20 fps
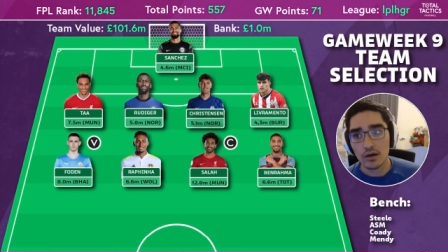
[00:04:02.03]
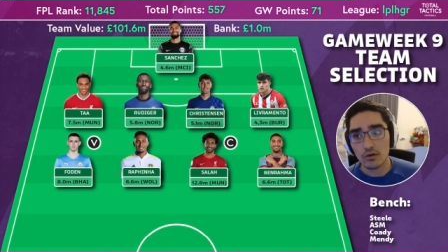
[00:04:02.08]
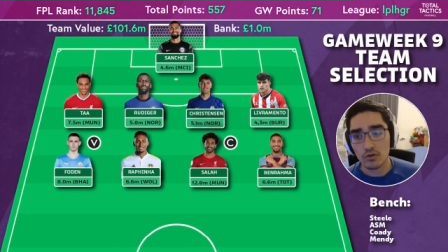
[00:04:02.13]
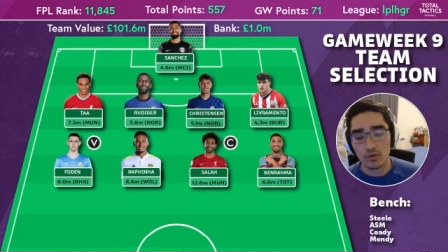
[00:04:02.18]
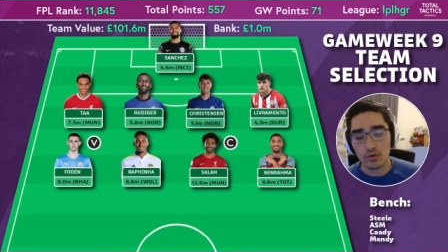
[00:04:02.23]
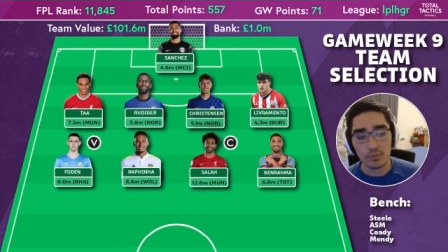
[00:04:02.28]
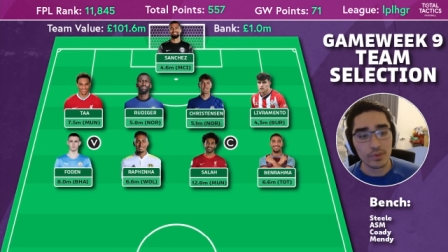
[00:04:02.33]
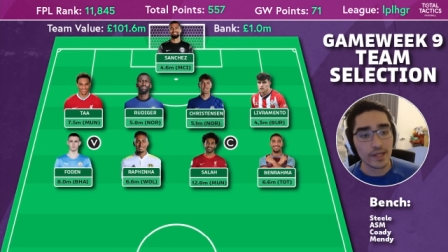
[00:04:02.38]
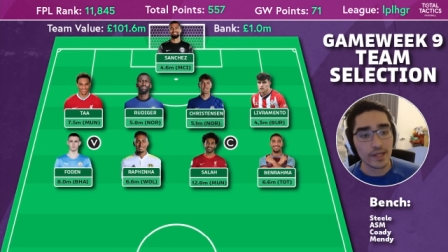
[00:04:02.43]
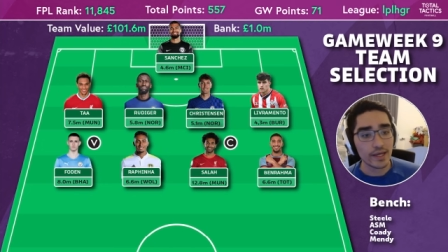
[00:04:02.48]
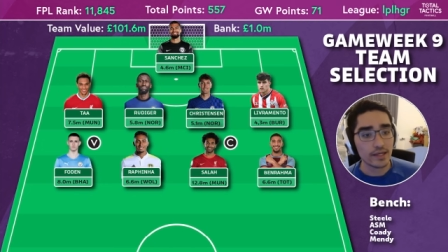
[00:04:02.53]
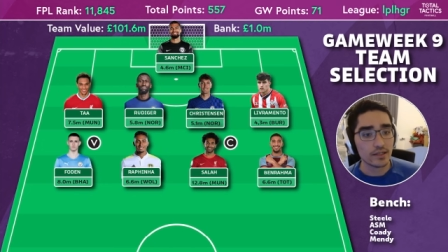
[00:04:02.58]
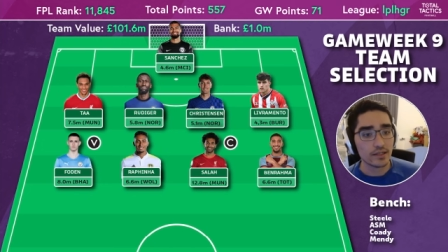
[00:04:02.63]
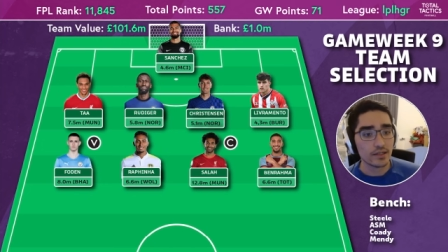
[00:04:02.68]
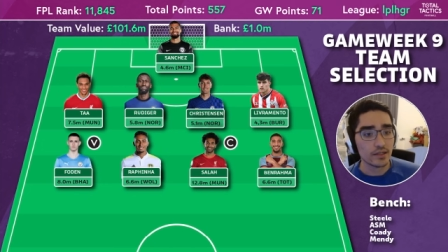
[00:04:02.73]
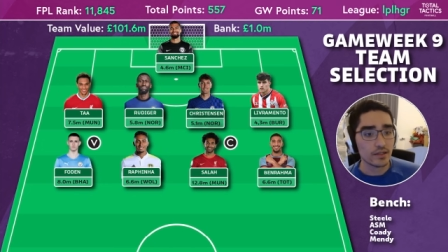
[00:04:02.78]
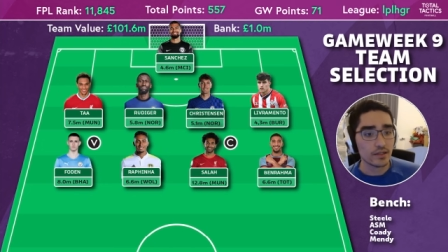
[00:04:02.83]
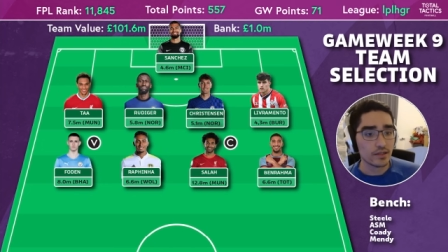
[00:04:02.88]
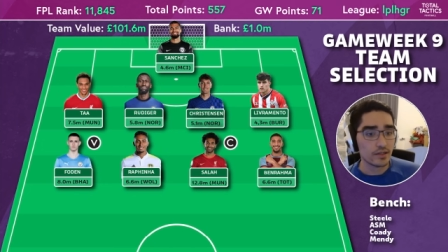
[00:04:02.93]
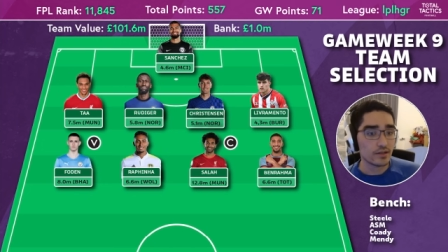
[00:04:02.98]
or playing
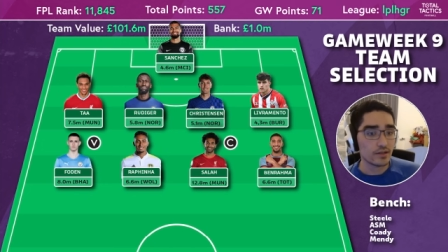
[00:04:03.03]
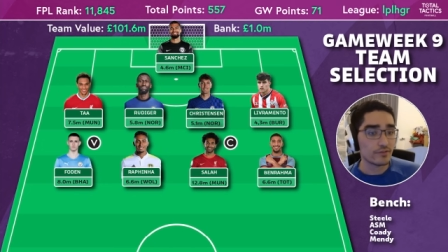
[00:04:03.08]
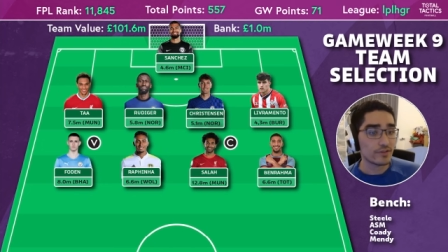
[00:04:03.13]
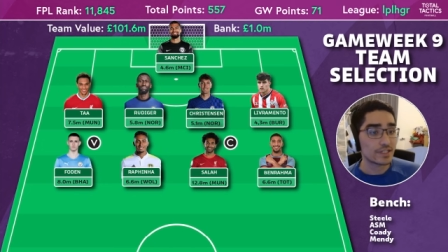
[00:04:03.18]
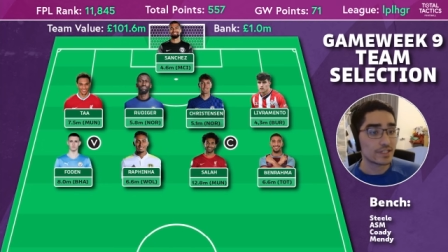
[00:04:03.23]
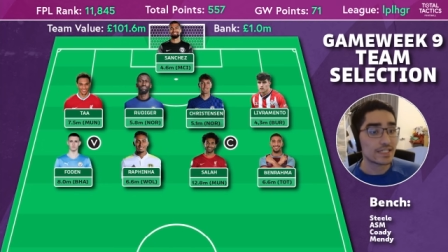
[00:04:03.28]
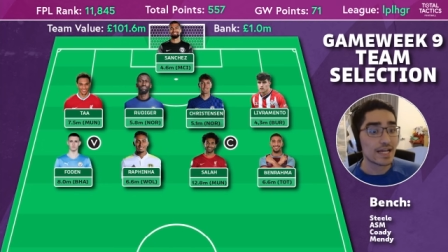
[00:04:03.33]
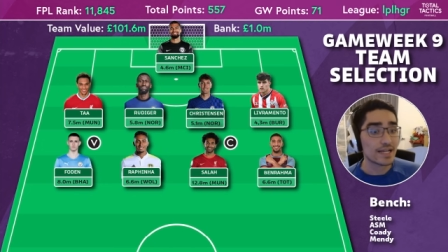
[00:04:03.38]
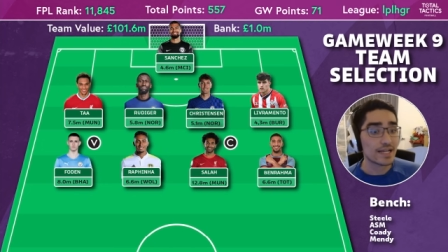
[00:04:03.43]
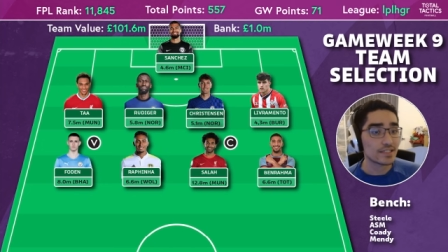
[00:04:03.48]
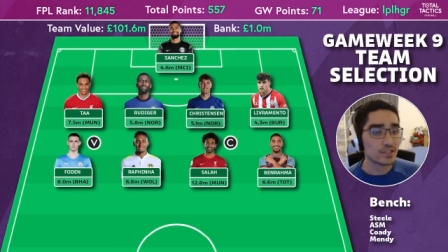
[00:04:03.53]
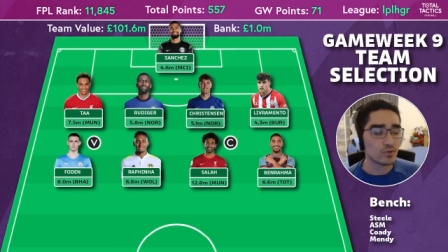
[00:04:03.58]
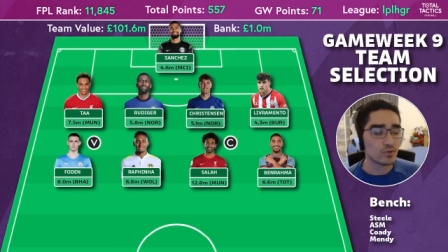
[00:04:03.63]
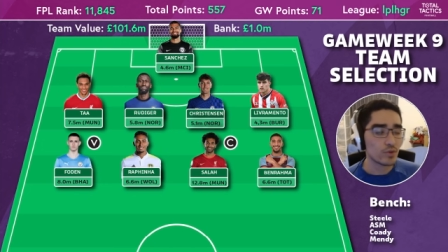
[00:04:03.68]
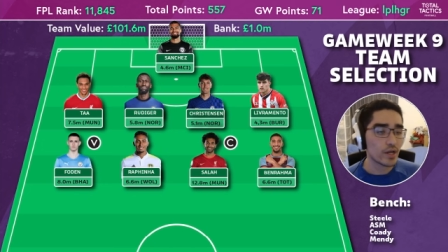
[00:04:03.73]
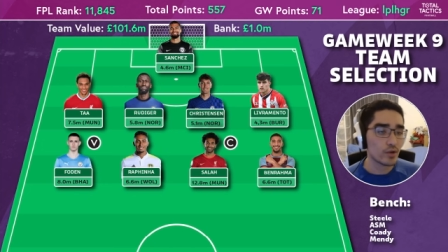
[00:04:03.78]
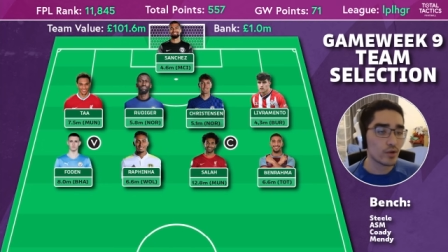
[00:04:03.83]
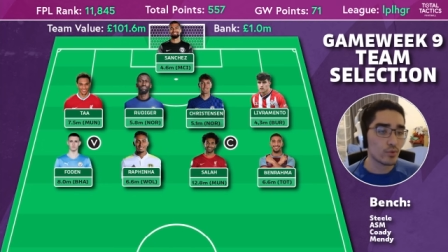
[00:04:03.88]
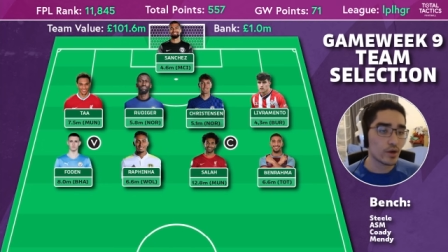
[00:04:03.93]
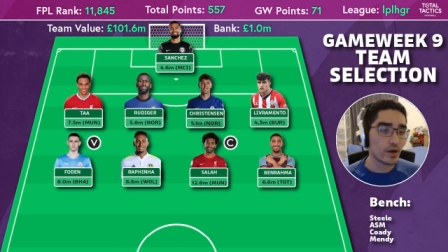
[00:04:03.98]
in a fantastic
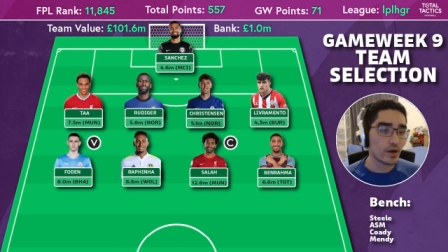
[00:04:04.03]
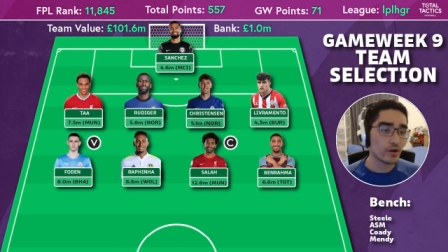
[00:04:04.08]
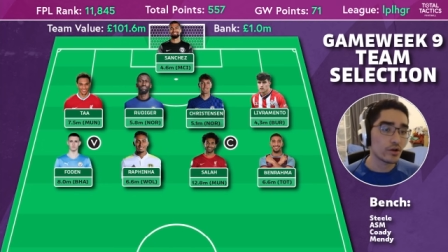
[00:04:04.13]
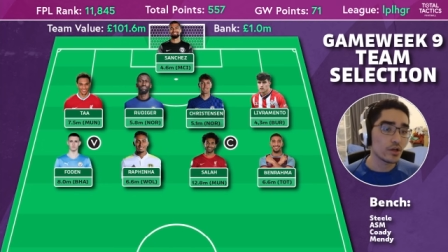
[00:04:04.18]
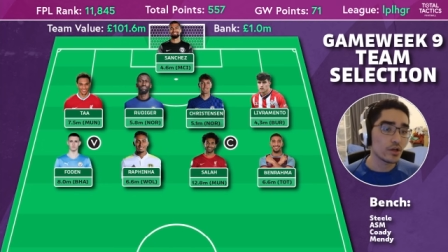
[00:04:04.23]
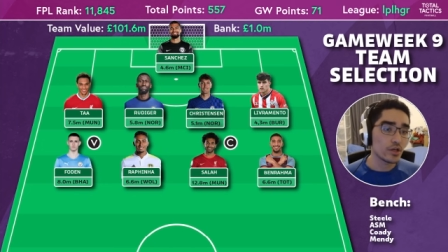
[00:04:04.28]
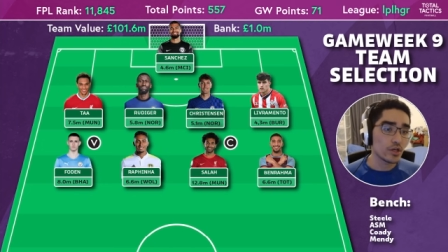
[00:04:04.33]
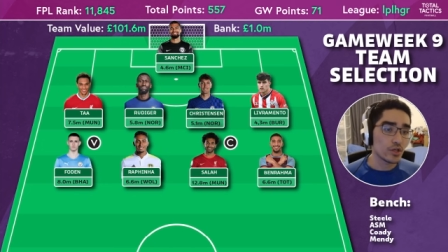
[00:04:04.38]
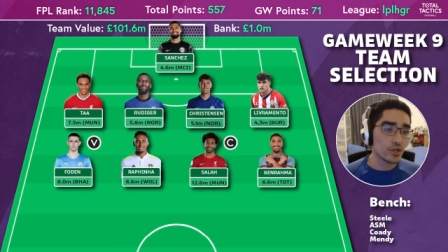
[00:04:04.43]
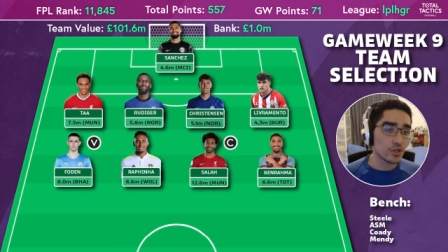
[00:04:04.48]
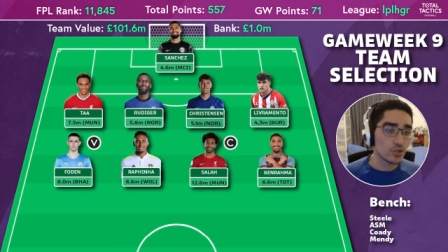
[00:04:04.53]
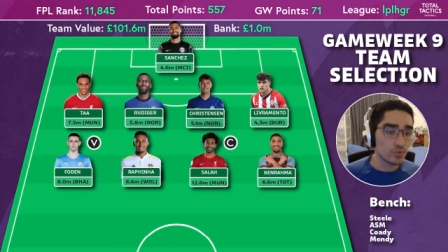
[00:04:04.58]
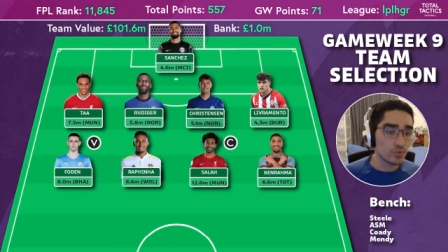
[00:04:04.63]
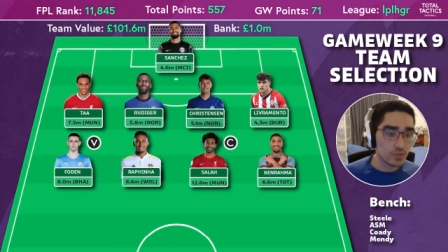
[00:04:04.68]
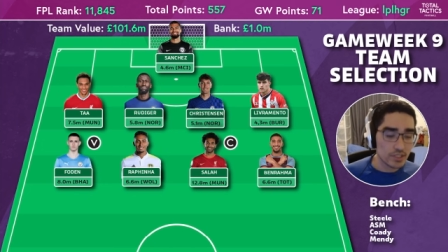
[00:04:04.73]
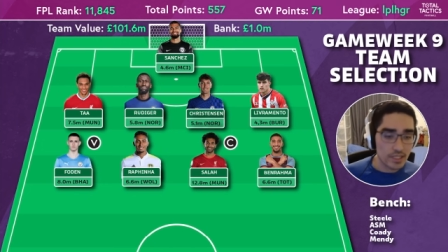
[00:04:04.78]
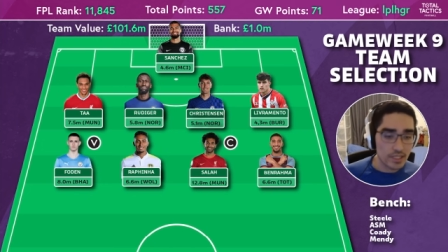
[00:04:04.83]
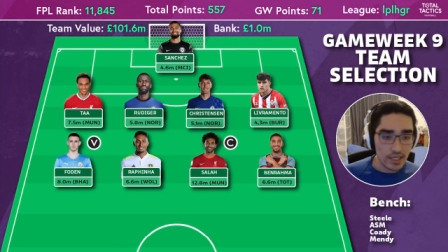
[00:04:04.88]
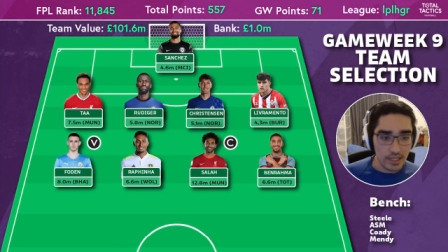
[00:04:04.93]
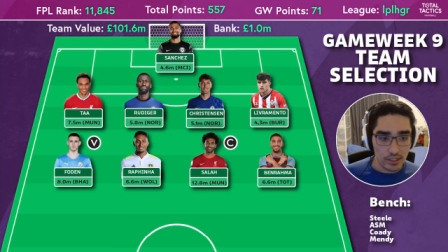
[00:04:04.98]
way where you
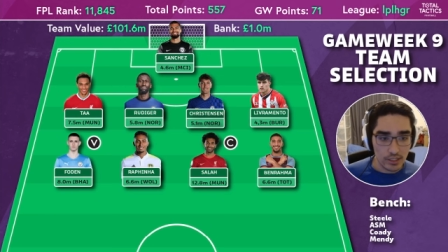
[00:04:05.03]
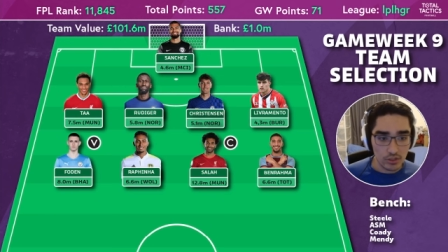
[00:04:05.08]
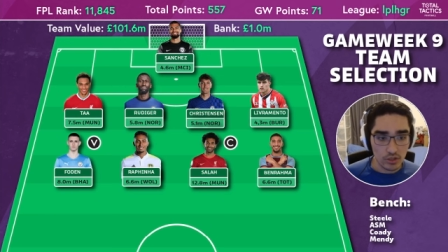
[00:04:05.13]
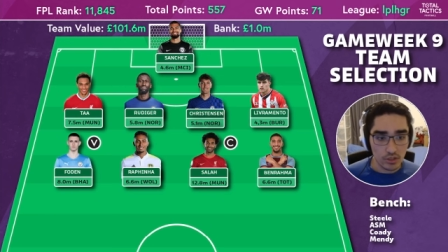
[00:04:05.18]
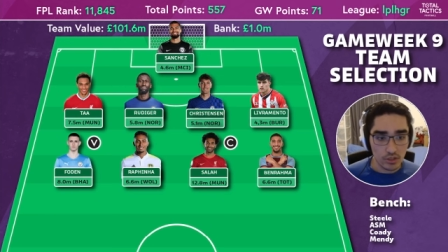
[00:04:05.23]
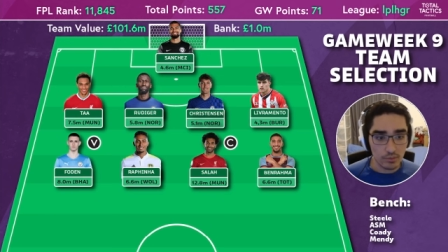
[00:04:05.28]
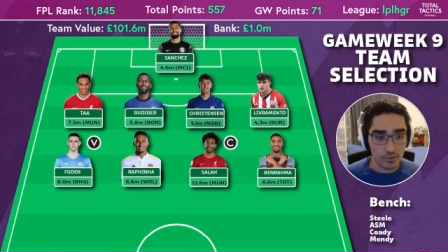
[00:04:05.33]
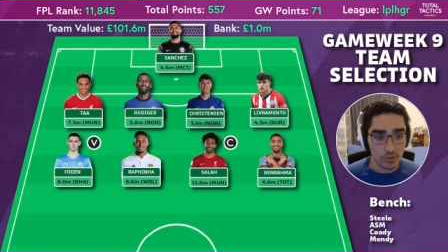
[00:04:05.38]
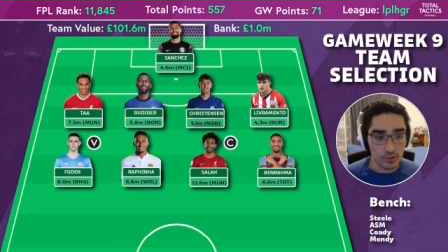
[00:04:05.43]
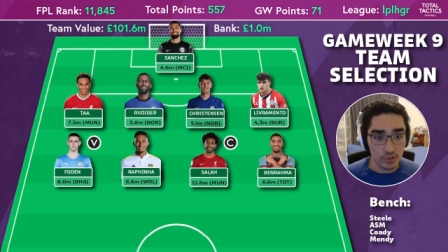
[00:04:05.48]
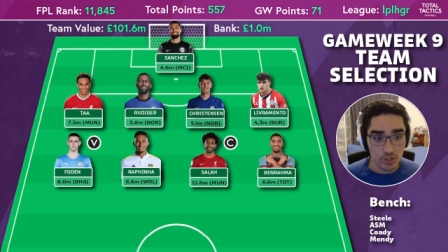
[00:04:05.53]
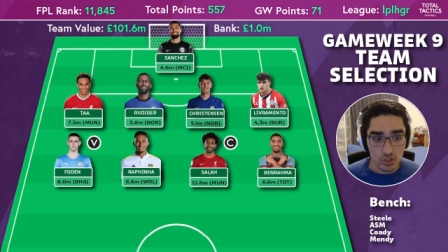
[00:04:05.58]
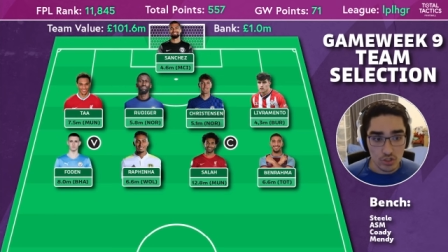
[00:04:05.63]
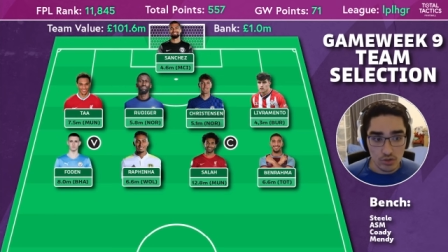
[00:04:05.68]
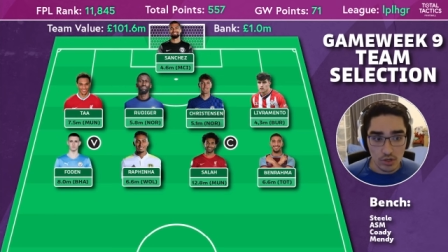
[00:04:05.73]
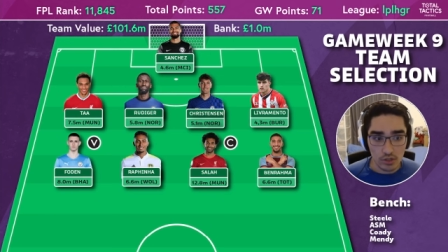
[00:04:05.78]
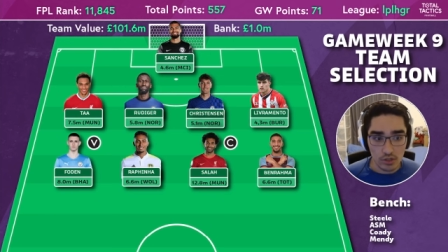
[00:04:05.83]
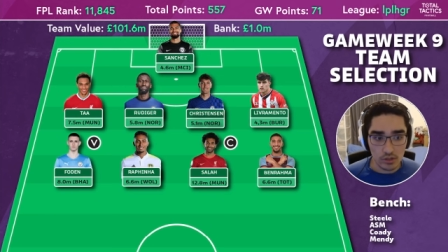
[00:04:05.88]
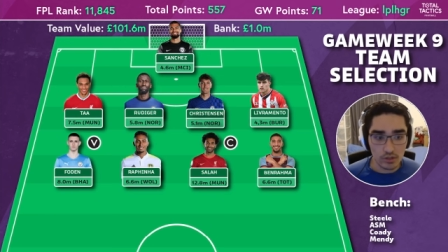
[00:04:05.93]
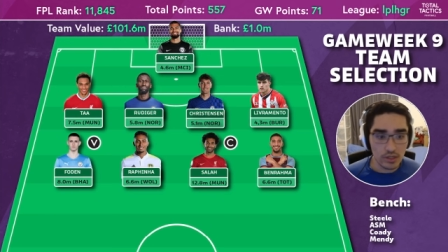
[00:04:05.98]
would say that Tottenham are going to
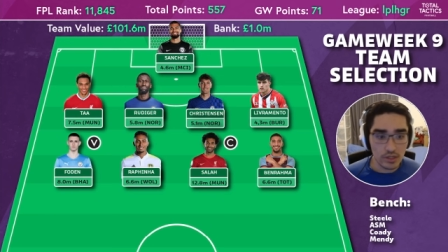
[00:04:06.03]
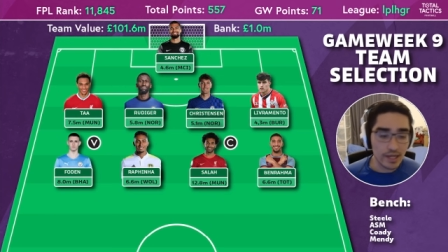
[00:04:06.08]
struggle.